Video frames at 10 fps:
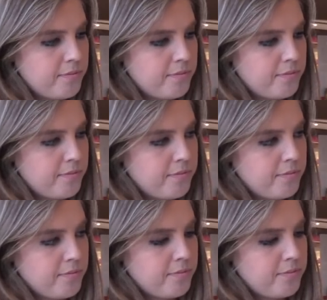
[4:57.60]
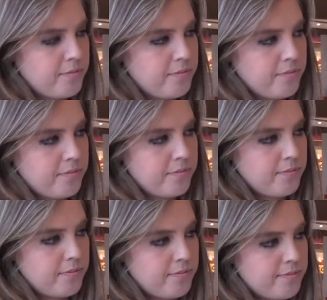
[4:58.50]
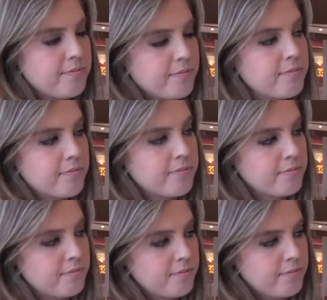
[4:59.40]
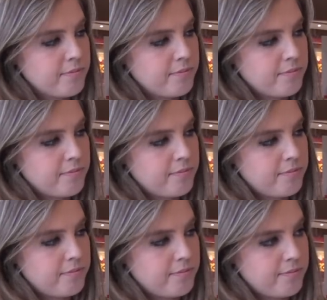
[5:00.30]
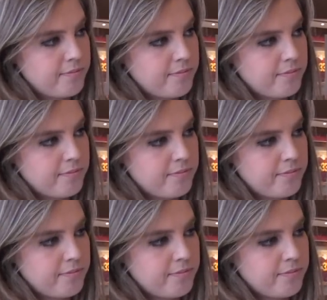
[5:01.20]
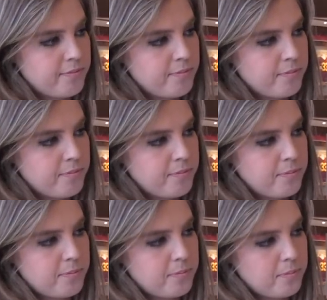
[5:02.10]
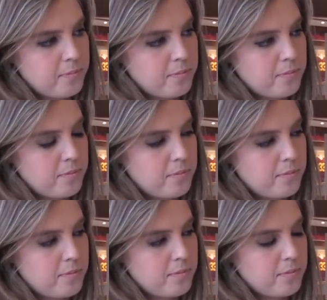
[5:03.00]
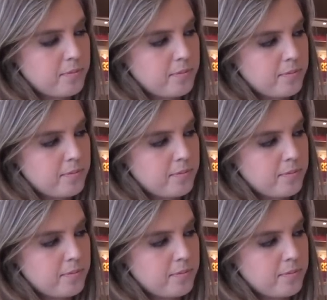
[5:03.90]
This person isn't speaking.